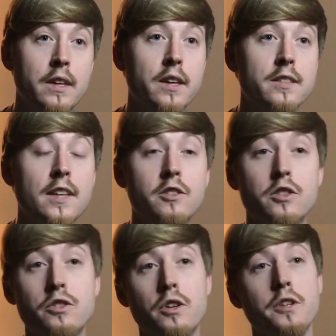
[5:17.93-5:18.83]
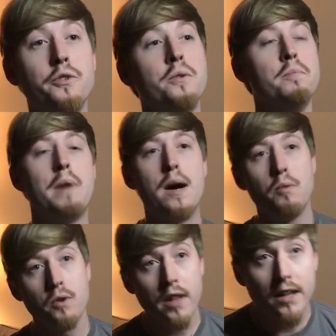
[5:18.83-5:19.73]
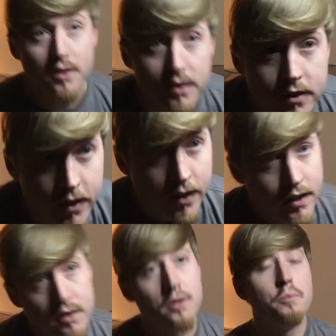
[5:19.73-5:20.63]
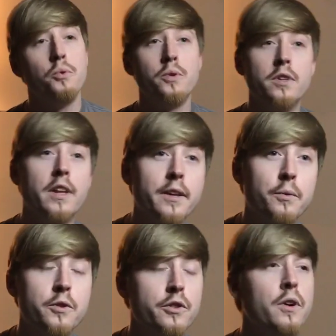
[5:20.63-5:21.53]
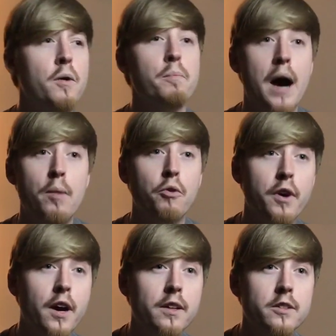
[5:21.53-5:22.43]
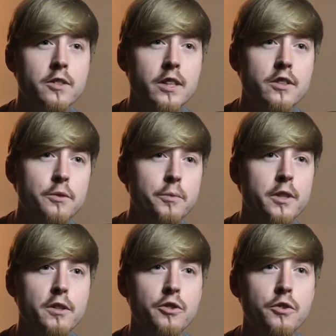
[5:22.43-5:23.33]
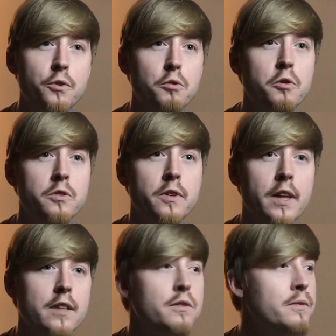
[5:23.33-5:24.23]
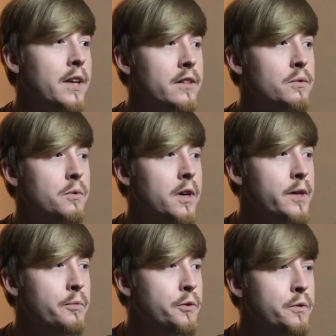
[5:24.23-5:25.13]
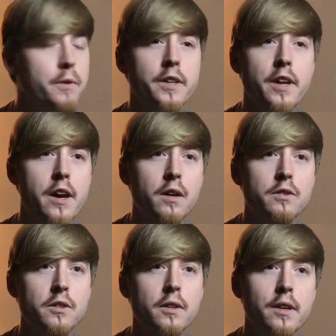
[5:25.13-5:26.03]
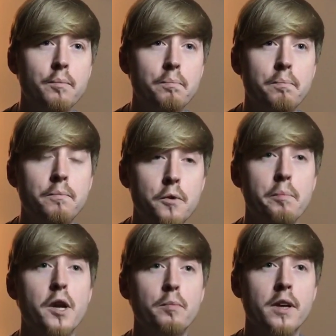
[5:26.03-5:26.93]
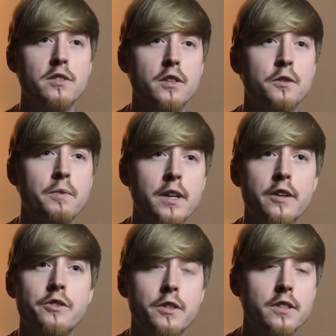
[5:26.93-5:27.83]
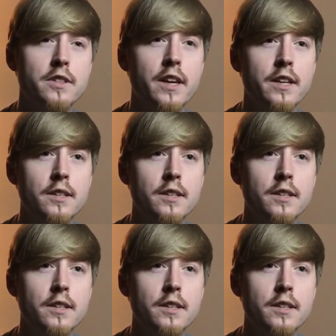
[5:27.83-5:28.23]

Yes, I just started doing Bible classes. So I'm going to like what you call Bible college, like seminary school. So that's what I'm doing right now to better myself, I guess you could say.